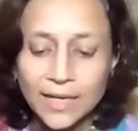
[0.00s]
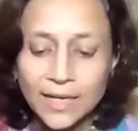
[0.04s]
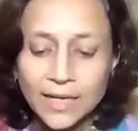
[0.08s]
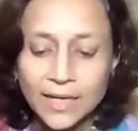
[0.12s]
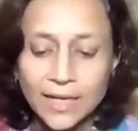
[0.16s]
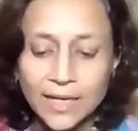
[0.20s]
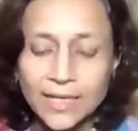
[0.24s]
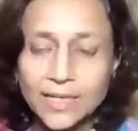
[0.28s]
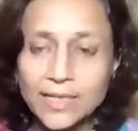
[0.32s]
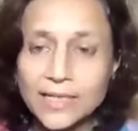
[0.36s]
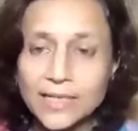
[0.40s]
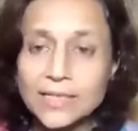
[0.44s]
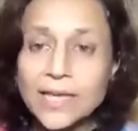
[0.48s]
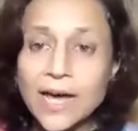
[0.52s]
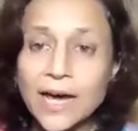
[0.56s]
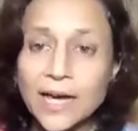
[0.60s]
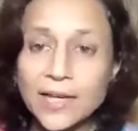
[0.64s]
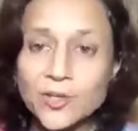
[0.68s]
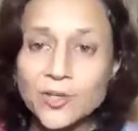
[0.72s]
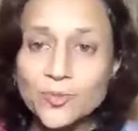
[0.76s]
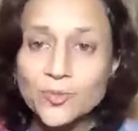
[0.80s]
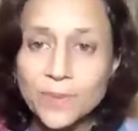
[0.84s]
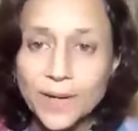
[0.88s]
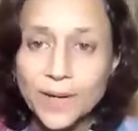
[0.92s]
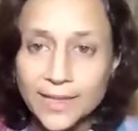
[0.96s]
it is
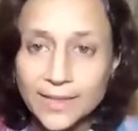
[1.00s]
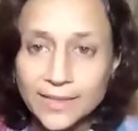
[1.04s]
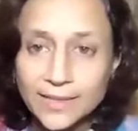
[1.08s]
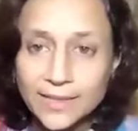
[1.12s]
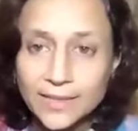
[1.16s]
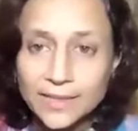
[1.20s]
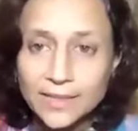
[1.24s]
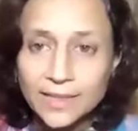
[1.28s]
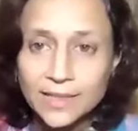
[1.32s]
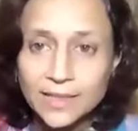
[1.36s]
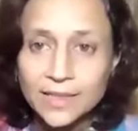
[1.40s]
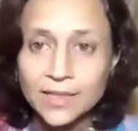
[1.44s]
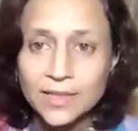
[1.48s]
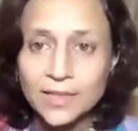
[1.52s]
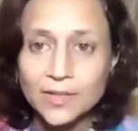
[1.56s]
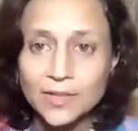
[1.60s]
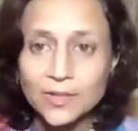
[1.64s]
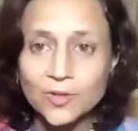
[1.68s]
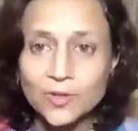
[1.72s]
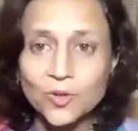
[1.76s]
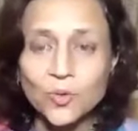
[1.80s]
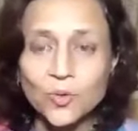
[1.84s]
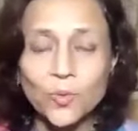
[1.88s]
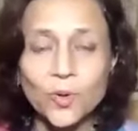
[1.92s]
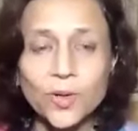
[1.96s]
Hanuman
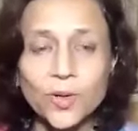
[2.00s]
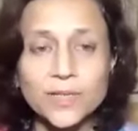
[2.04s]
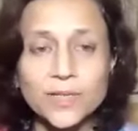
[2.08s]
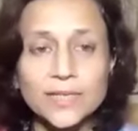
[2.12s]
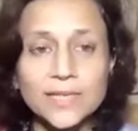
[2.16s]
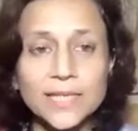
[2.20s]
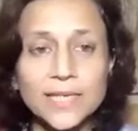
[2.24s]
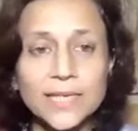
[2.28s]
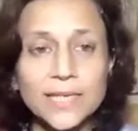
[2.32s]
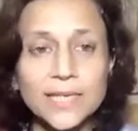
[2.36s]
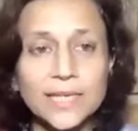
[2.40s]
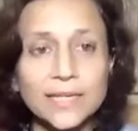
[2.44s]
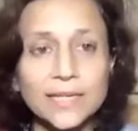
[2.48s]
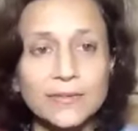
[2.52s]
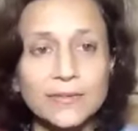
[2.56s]
who was the